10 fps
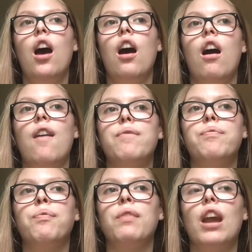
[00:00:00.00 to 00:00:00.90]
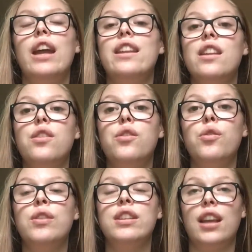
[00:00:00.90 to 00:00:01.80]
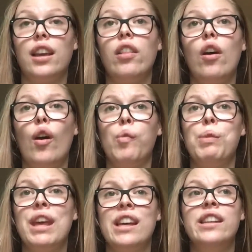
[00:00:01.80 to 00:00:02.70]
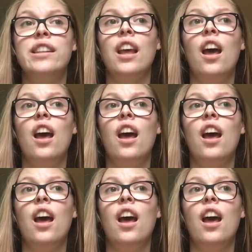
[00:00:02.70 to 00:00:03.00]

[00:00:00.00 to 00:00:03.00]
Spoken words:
I didn't do the second log because